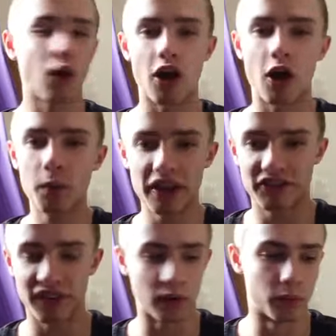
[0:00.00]
got
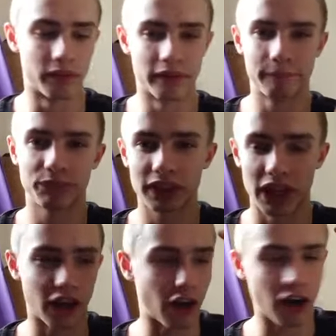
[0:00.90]
OIFIL.
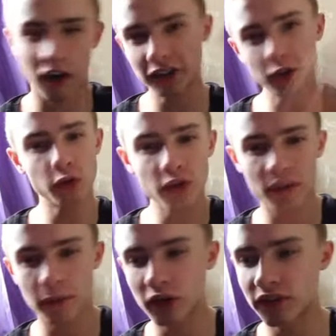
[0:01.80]
I don't know
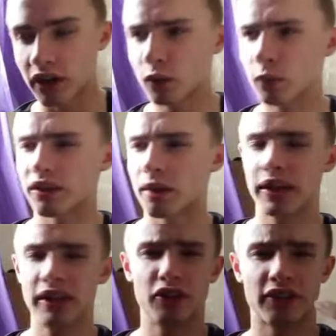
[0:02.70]
them either. Oh, is it
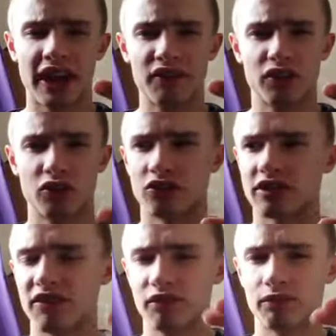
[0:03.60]
opinion, evidence,